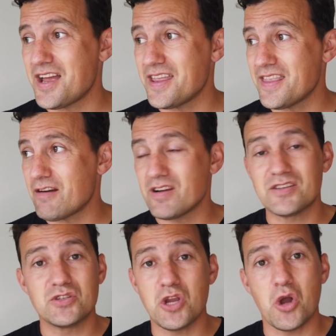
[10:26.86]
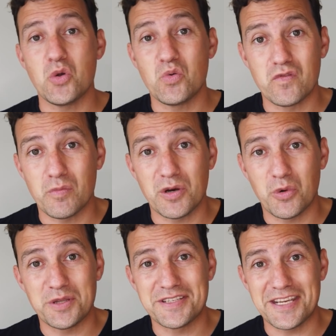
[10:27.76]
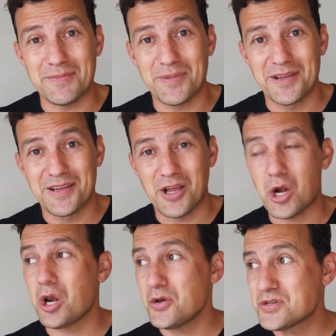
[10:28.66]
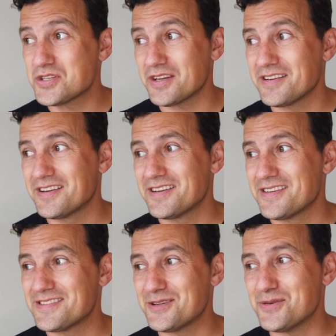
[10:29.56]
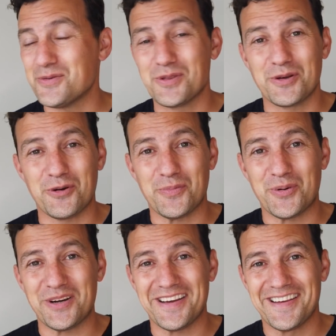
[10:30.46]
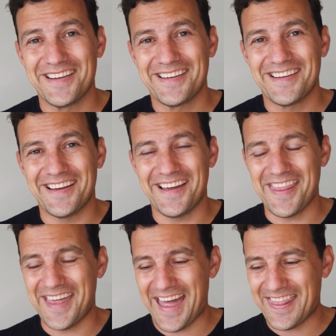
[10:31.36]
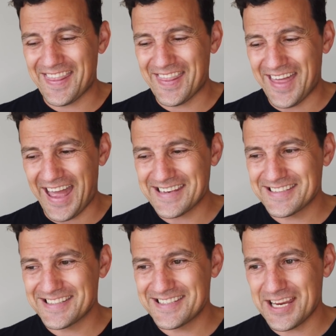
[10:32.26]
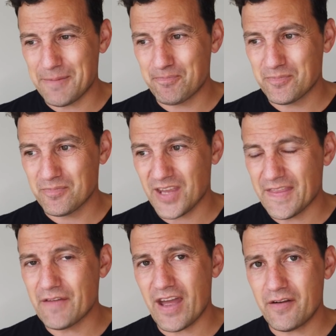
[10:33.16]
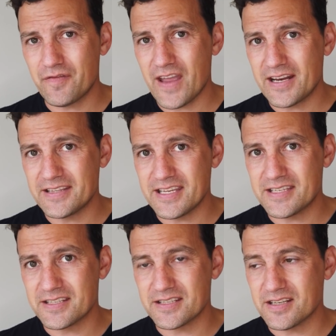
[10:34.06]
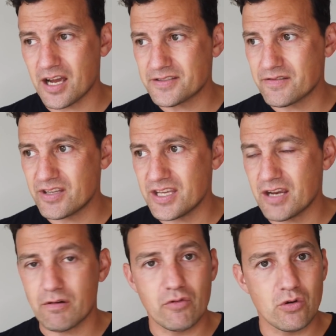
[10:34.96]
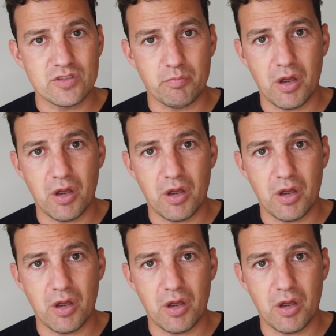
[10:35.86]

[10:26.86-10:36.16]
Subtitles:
There is no Formula One team closer to the Grand Prix than that team. And they've had a fairly decent start to the year. Of course, a